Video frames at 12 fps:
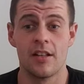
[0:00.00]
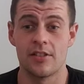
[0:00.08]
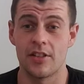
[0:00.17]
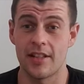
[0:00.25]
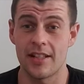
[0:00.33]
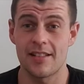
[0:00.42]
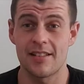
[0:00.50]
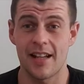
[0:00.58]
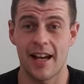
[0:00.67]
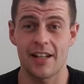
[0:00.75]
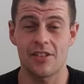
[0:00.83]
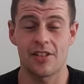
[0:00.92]
So this is
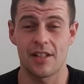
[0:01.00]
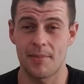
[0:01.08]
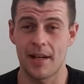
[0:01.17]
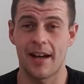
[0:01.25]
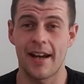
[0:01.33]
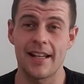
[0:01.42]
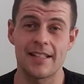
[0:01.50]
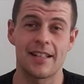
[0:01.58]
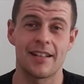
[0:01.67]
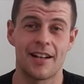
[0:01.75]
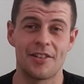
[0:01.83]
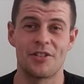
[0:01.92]
actually about
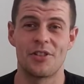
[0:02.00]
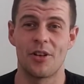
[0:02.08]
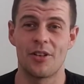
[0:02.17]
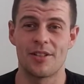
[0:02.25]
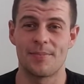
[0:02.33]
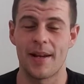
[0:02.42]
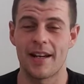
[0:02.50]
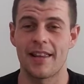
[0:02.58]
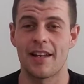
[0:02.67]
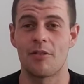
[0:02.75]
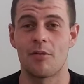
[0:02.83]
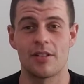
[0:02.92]
$1,800 better
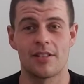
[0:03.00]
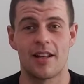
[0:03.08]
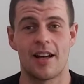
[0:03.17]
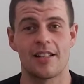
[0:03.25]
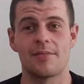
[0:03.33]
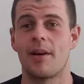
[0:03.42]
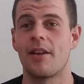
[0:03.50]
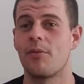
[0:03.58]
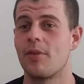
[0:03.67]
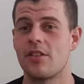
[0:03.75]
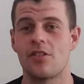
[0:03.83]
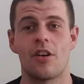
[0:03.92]
than it was last month,
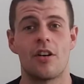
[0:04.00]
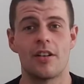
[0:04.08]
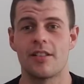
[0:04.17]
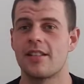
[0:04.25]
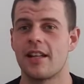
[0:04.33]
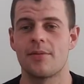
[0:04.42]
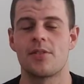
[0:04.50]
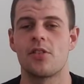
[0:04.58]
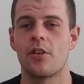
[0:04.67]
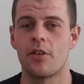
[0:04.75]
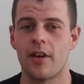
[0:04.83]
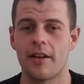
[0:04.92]
which honestly I'm
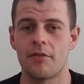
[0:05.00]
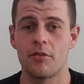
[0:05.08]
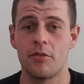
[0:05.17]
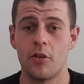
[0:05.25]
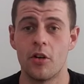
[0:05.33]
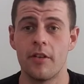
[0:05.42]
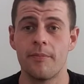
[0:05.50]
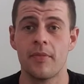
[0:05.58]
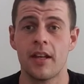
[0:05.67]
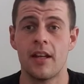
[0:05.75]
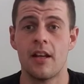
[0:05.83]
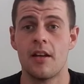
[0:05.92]
so grateful for.
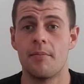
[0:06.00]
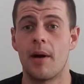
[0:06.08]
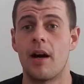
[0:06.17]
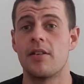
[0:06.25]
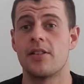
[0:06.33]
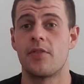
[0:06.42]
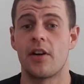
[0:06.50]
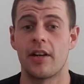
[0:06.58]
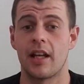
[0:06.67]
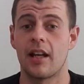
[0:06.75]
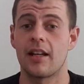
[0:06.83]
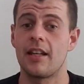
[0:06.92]
But I was very
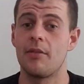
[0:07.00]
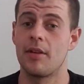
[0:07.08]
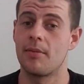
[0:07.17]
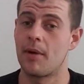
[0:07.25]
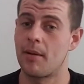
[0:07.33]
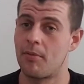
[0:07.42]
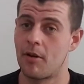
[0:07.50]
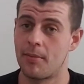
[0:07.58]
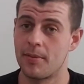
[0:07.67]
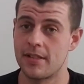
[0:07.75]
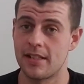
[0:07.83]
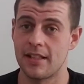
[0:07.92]
lucky with my
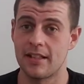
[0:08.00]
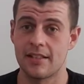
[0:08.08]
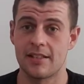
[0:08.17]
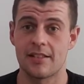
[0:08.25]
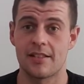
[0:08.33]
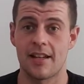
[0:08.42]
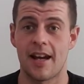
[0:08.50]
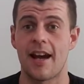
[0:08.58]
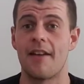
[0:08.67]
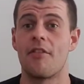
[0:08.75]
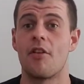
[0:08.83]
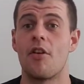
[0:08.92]
properties to
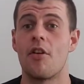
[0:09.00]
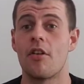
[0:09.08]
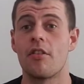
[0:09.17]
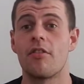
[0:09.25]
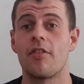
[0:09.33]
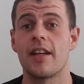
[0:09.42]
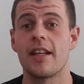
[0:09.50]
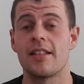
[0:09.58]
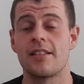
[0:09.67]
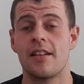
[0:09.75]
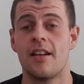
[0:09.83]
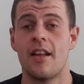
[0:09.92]
have no
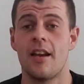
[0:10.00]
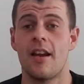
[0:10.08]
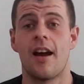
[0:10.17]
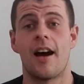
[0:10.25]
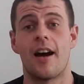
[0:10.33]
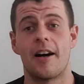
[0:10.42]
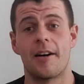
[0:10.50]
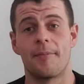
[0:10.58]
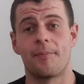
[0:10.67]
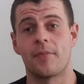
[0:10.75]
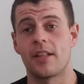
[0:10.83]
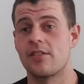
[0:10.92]
fees
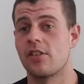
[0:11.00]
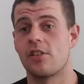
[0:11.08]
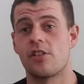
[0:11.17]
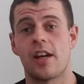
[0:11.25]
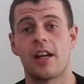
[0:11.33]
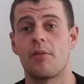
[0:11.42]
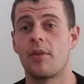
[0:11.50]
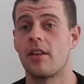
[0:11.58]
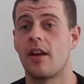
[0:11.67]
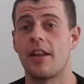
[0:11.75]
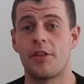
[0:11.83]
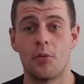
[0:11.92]
associated with
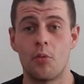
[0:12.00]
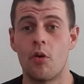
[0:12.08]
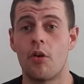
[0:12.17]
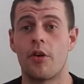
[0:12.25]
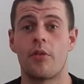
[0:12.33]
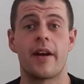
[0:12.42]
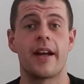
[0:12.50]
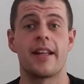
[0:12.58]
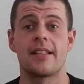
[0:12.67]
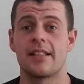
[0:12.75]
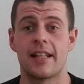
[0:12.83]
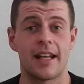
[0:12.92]
like the water
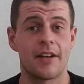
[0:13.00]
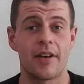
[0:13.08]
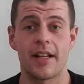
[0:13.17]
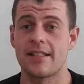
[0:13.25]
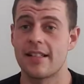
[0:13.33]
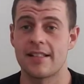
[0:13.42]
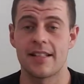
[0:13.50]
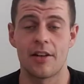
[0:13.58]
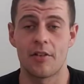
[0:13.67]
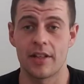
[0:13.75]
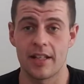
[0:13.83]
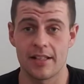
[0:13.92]
rates, land rates,
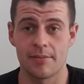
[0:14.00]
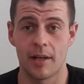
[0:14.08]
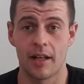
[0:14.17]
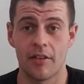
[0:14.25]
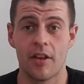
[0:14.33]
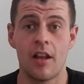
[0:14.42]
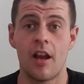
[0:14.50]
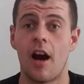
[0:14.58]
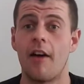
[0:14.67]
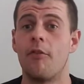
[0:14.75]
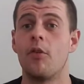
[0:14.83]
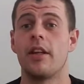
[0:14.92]
etc. this month.
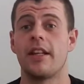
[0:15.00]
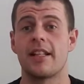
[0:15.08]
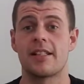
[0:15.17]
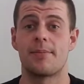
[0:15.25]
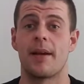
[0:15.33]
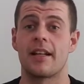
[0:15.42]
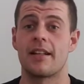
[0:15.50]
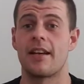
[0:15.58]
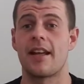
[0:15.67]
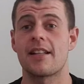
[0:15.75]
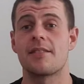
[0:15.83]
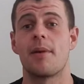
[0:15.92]
I fully expect
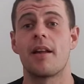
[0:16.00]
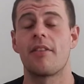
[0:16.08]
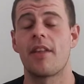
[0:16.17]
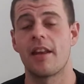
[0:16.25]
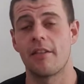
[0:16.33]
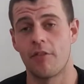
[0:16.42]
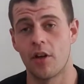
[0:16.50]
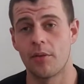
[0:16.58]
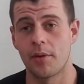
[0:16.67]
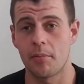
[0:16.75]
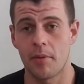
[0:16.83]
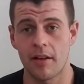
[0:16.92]
next month and the
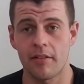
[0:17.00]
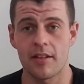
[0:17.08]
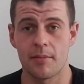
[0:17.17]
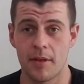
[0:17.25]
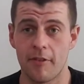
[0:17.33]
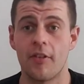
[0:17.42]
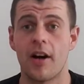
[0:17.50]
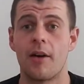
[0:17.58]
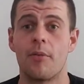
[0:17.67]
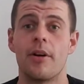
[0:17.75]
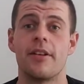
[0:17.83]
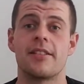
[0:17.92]
following month to be
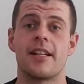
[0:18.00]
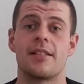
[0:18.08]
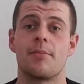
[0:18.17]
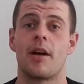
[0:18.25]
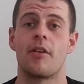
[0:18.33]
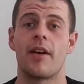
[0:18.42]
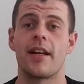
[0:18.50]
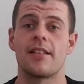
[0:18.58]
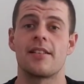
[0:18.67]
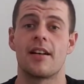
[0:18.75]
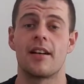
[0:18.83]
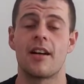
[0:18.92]
far worse as my
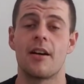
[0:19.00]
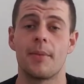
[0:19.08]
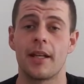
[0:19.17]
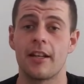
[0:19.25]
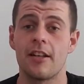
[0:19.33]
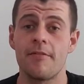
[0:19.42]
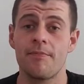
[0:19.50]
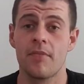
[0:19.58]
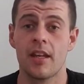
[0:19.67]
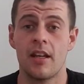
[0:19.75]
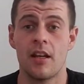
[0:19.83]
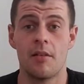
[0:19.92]
rates are coming in.
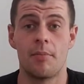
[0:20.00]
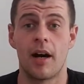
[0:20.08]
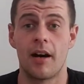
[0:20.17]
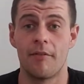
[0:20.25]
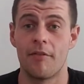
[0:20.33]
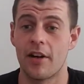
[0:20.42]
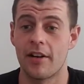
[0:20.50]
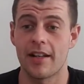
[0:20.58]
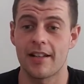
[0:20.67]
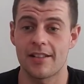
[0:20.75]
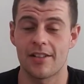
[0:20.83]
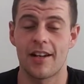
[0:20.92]
But I'm very
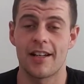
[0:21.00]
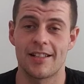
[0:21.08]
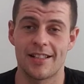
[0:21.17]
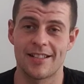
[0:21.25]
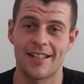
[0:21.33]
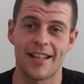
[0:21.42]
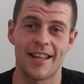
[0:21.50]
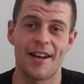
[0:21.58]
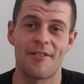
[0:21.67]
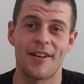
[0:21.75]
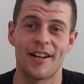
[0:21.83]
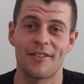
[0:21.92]
excited to see
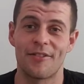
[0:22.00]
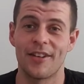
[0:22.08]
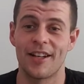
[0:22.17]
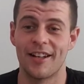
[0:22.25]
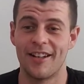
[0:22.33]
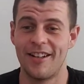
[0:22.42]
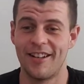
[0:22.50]
that round figure